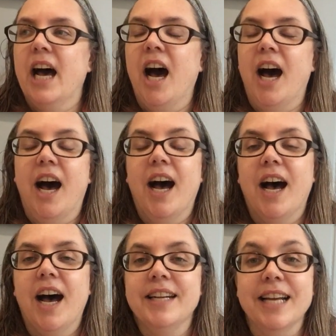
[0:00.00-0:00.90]

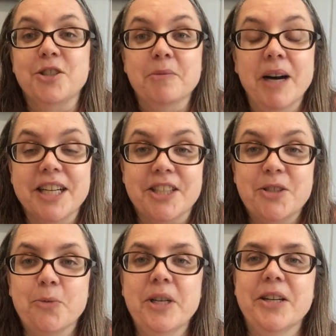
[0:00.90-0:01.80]
Uh, not too
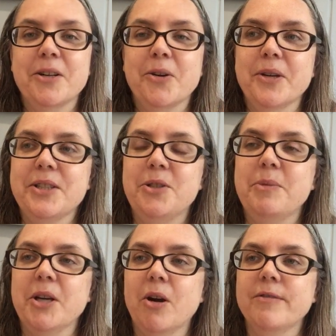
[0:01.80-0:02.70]
much. We are going to
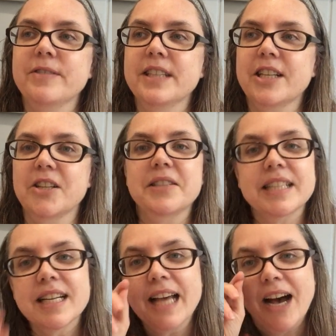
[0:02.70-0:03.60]
be hopefully
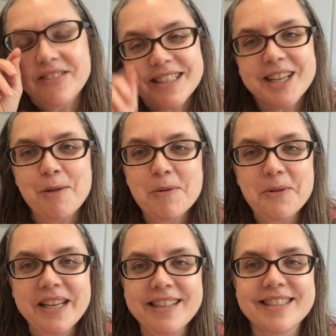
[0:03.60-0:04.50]
closing on the house in a couple
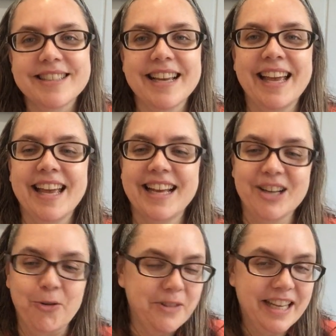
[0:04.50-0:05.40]
weeks,
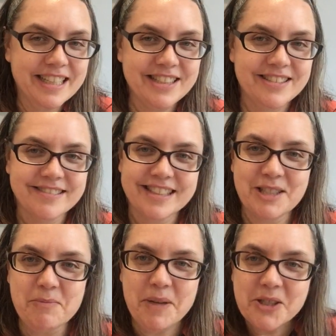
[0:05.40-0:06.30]
and hopefully, I can
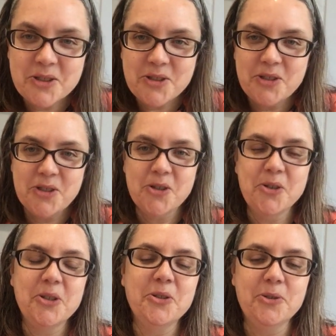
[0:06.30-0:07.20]
get some pictures to
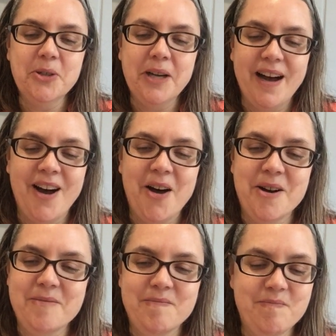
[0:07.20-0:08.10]
show you.
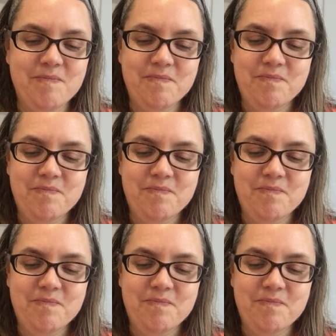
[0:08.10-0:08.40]
Um,